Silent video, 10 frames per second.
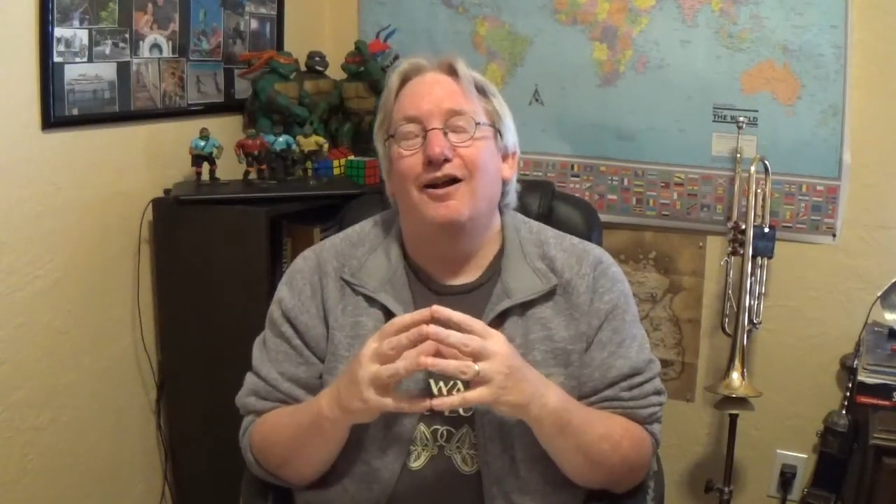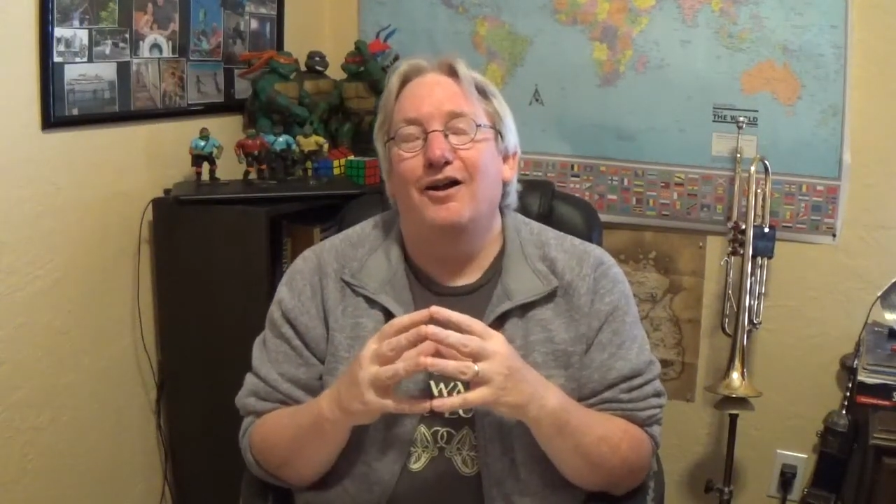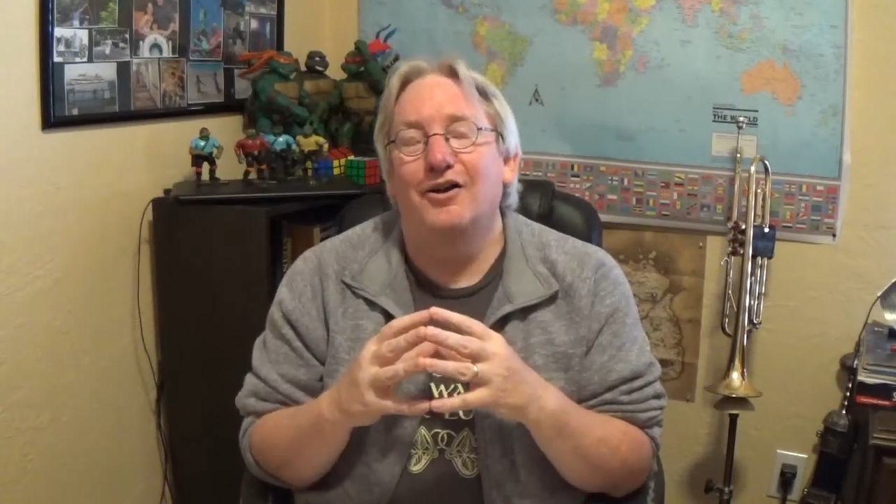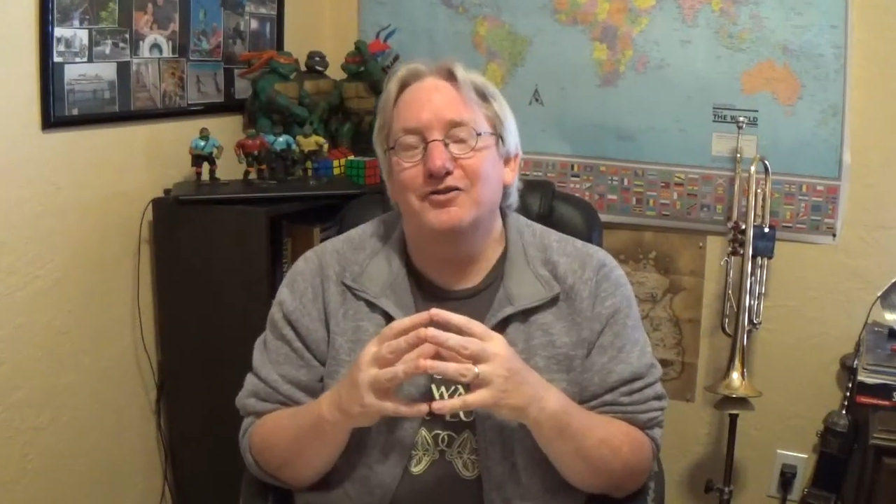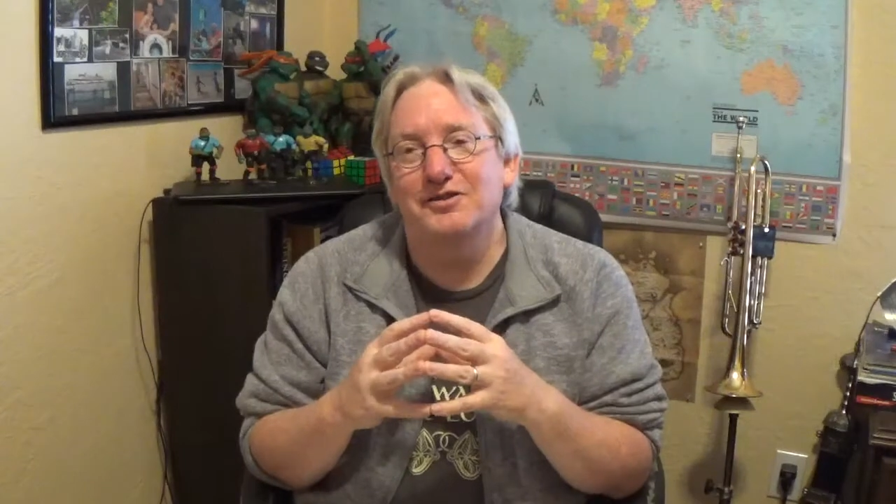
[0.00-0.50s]

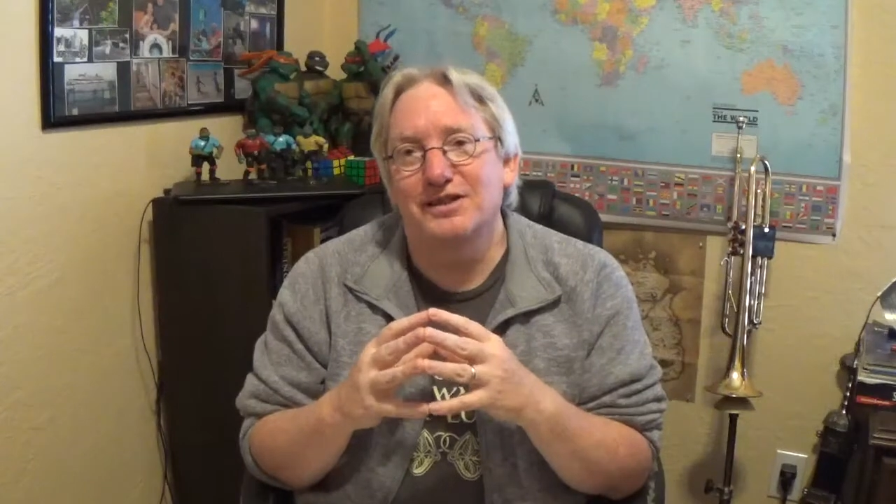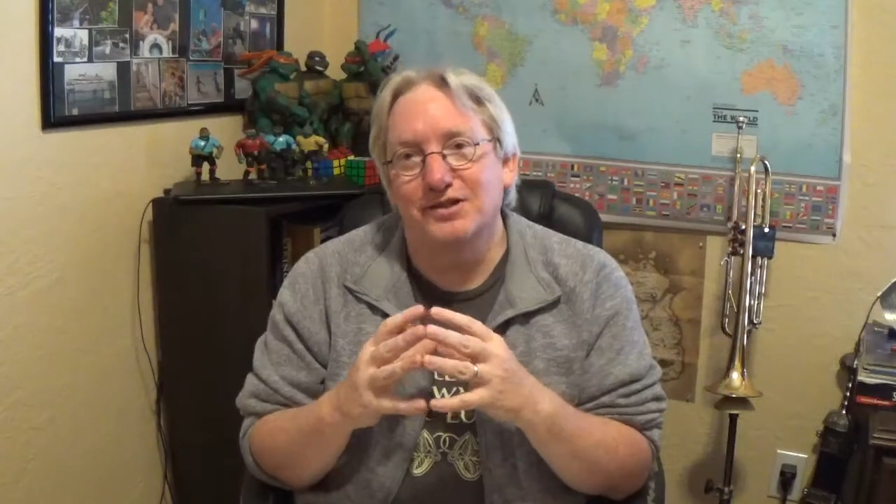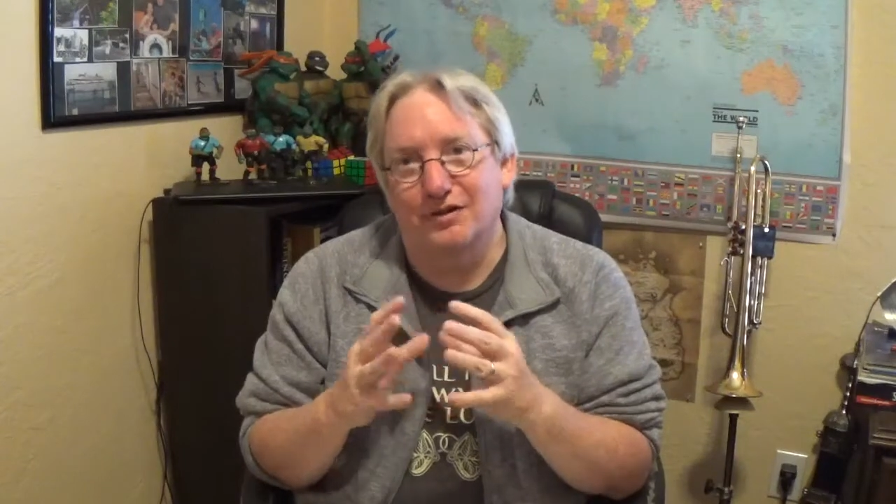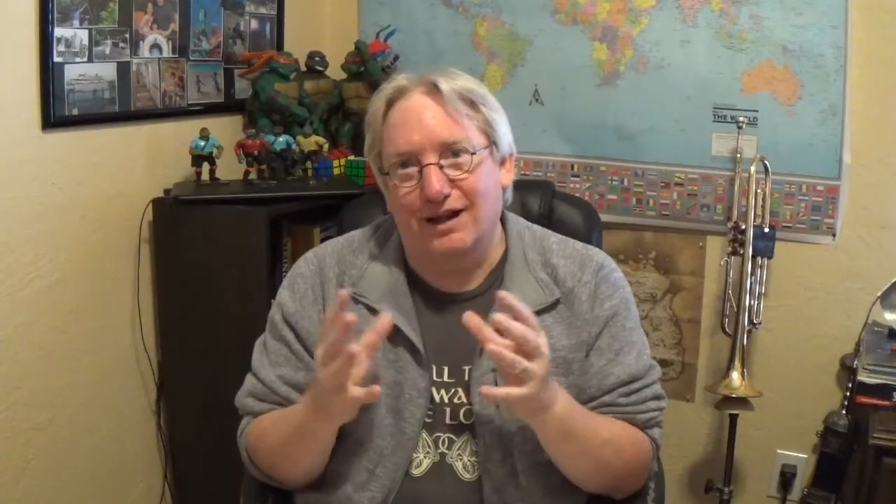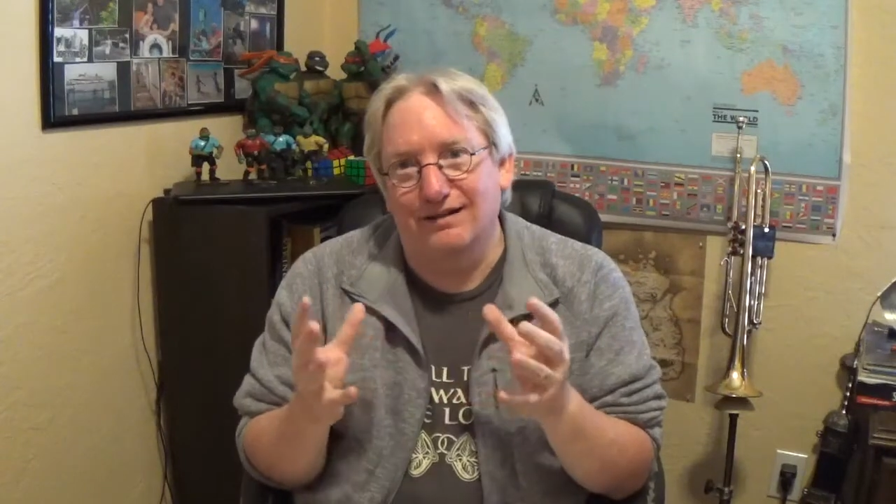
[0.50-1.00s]
Hercules says,
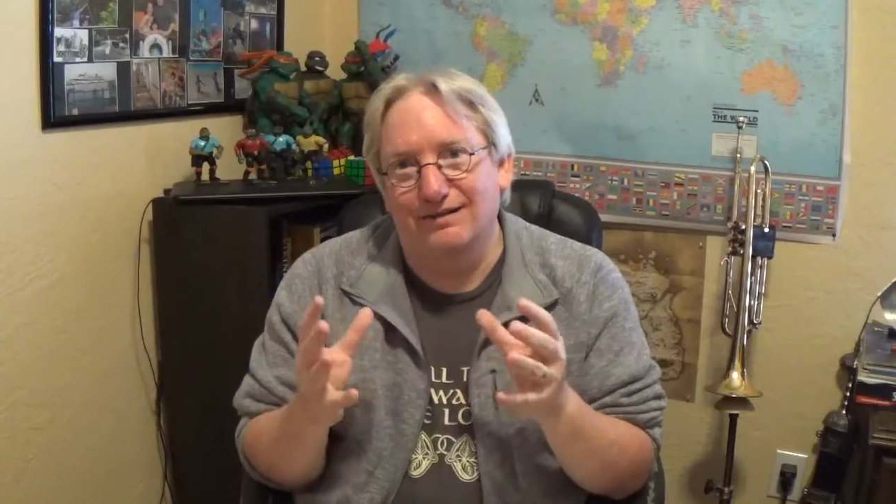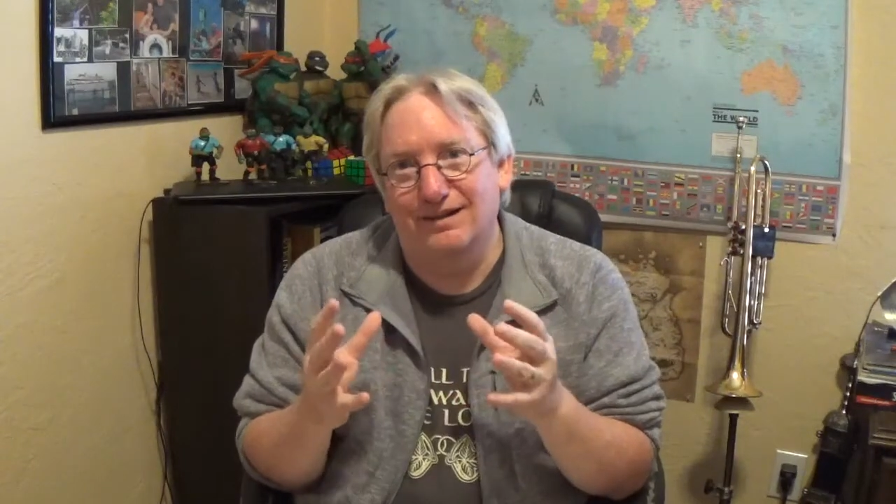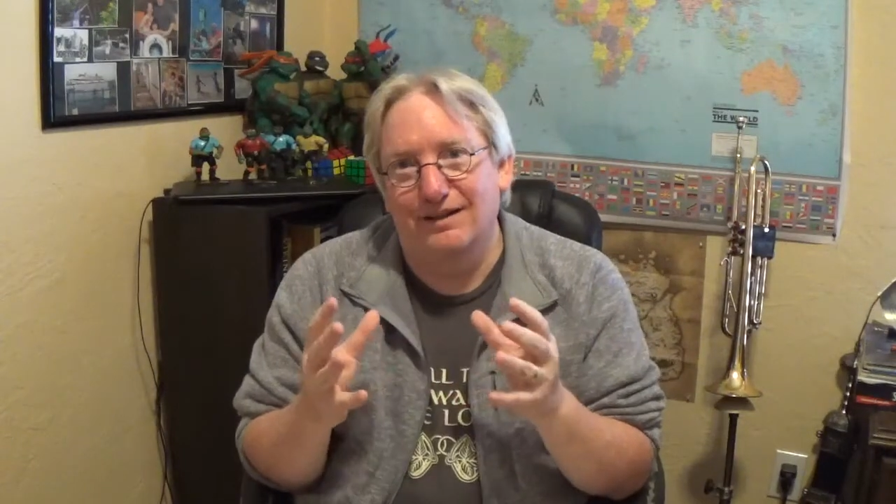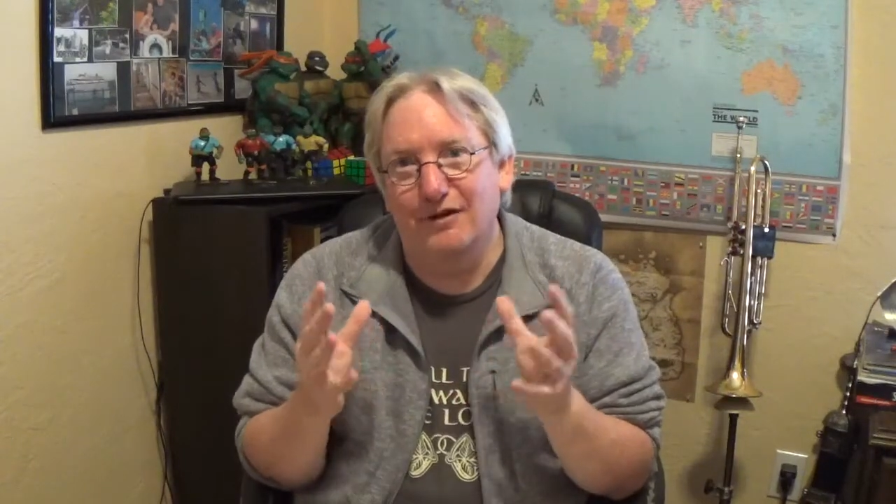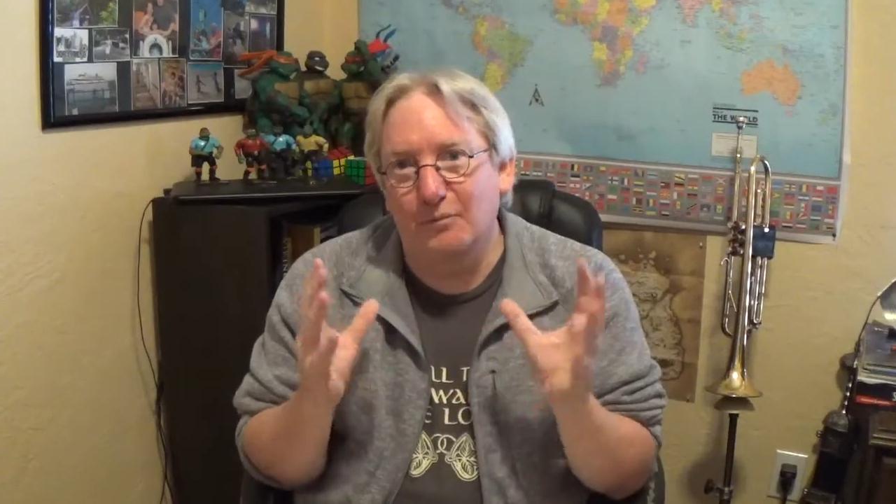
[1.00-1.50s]
okay,
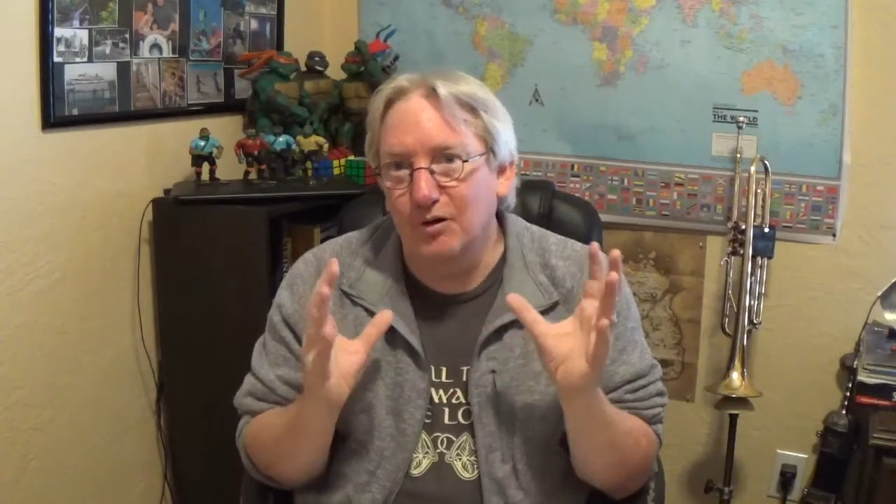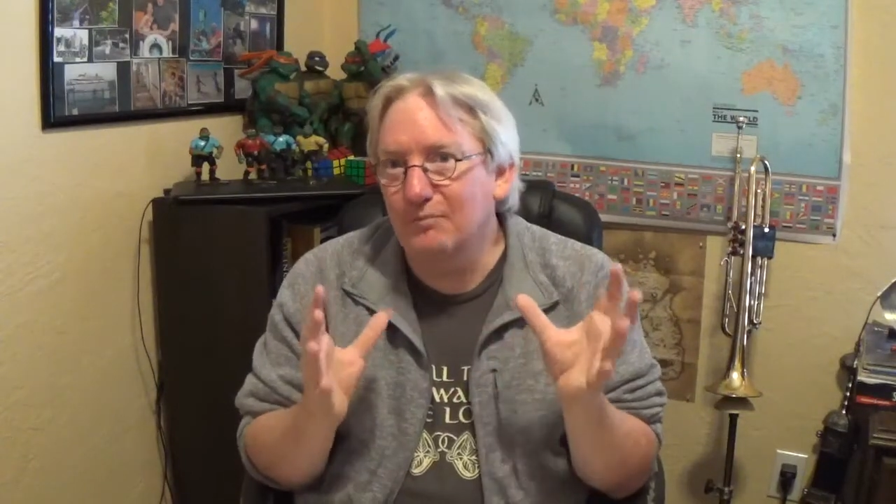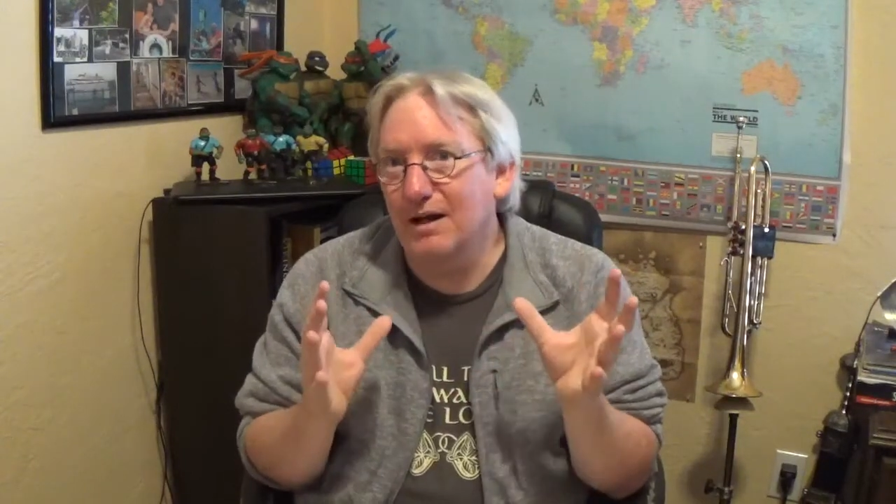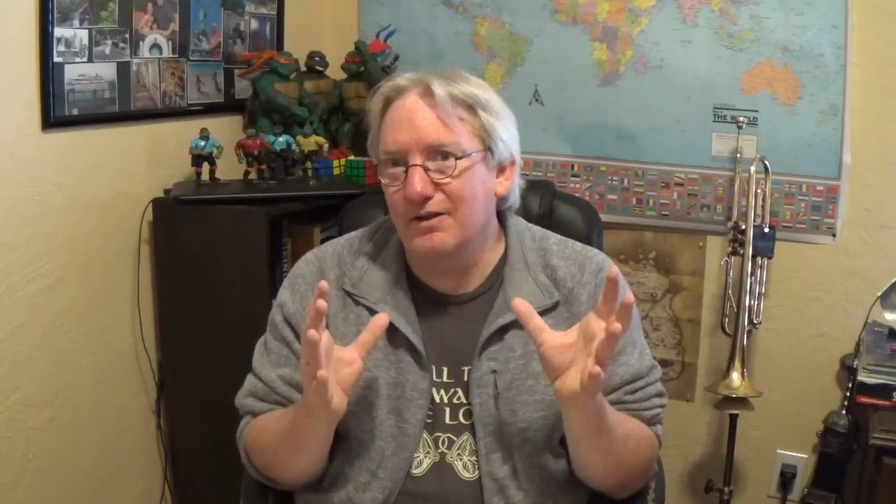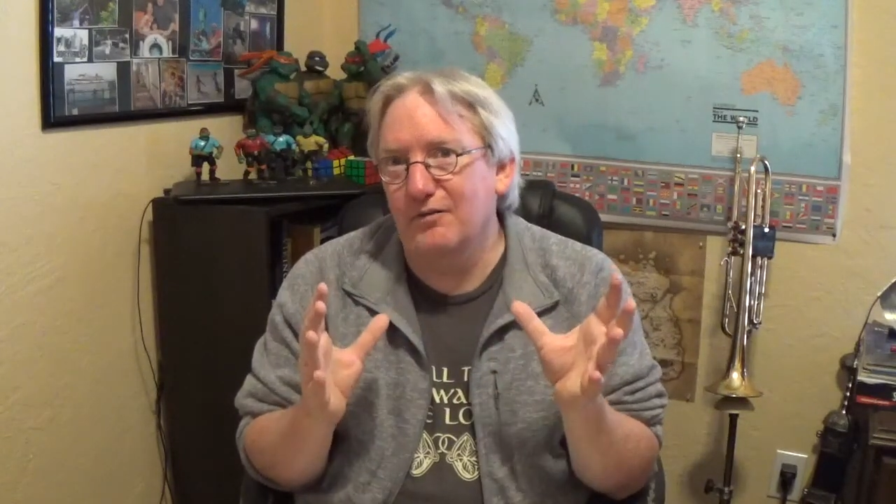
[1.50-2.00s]
if I bring back